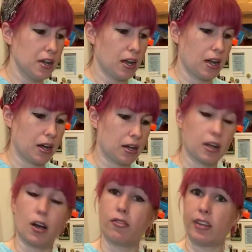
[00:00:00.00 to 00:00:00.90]

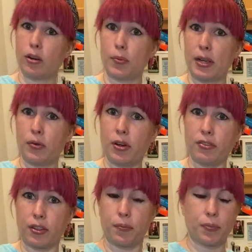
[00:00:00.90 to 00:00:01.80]
Cauliflower being one of
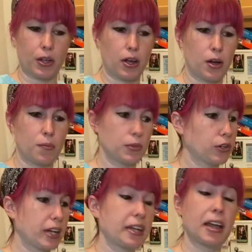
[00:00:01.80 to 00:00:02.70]
them.
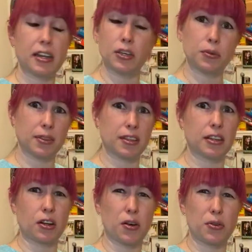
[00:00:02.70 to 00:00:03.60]
Looking at it, you would
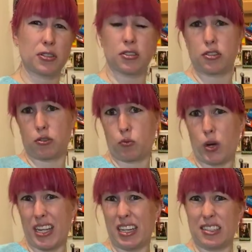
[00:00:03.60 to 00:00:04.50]
think, oh, this is
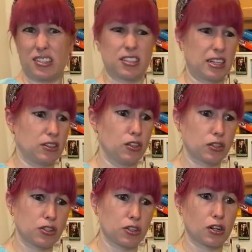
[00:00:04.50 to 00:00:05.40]
white, it looks
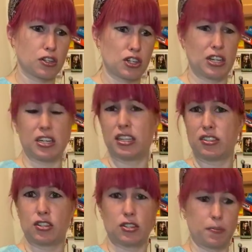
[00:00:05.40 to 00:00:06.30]
starchy, it's
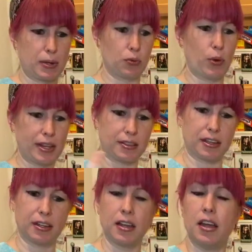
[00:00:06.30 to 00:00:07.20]
just a big weight
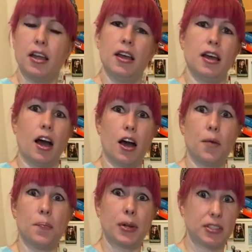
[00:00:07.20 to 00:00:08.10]
thing.
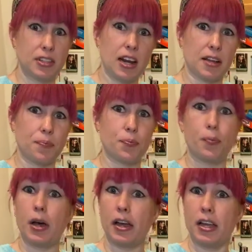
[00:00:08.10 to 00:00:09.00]
But it's not.
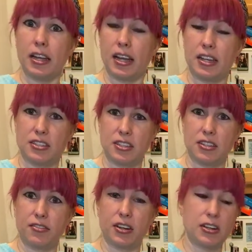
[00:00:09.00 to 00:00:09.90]
But it has
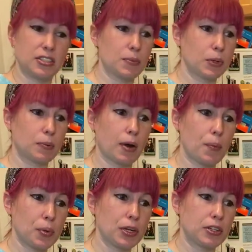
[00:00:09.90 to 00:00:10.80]
a very similar
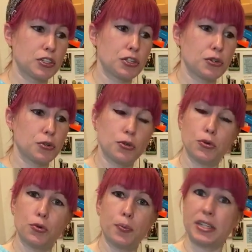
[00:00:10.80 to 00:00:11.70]
property
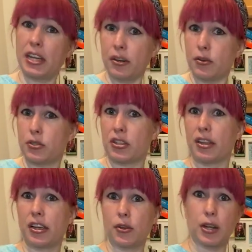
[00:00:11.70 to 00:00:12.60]
to potatoes in
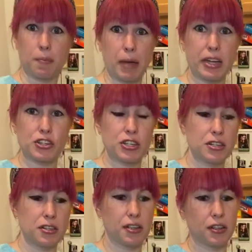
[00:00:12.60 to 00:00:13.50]
that you can mash
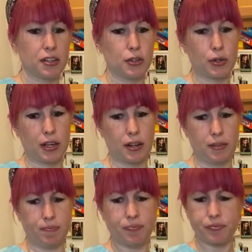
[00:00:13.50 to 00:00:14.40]
it, you can